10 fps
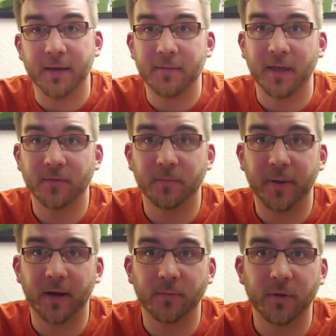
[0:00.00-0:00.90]
Thanks for
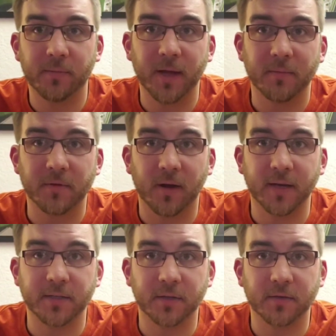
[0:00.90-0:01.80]
bearing with me. I'm sorry
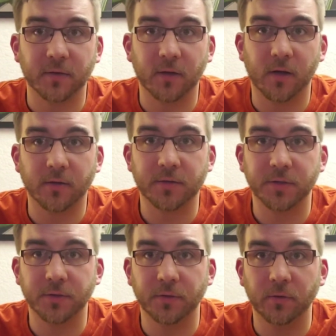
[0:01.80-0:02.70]
it took so long
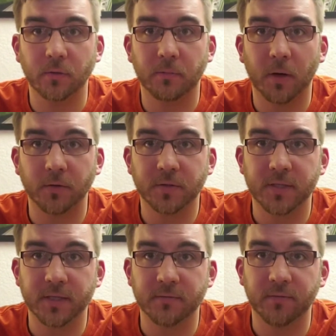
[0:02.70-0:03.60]
to post
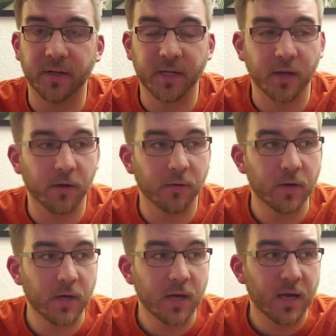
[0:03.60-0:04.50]
this video.
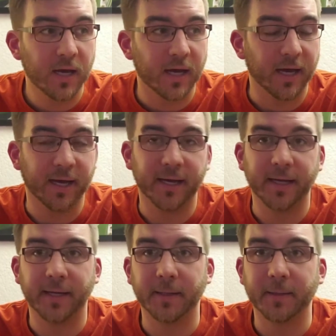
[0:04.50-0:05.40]

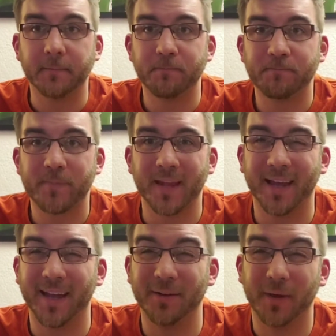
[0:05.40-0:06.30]
I
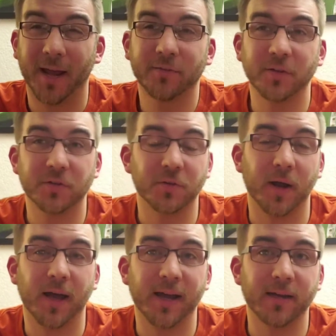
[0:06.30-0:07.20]
had actually
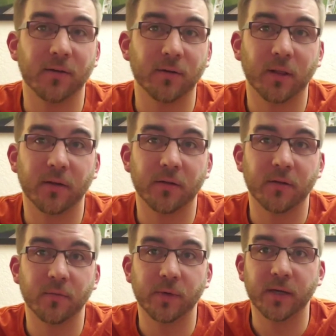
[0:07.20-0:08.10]
tried earlier
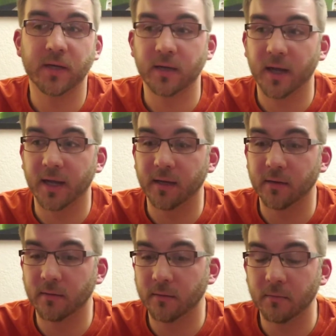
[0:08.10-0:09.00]
this week
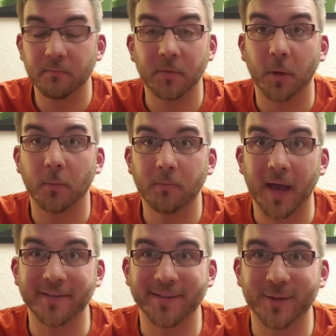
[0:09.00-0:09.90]
and,
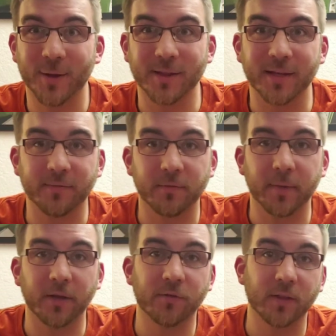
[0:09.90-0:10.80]
passing along the
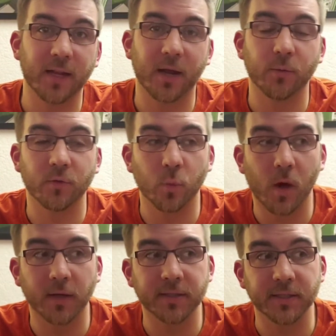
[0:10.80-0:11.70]
information that I was
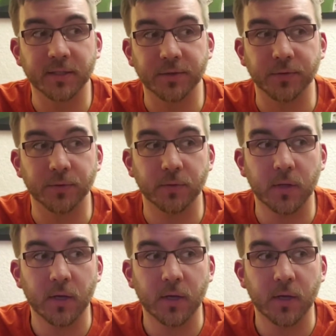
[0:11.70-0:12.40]
wanting to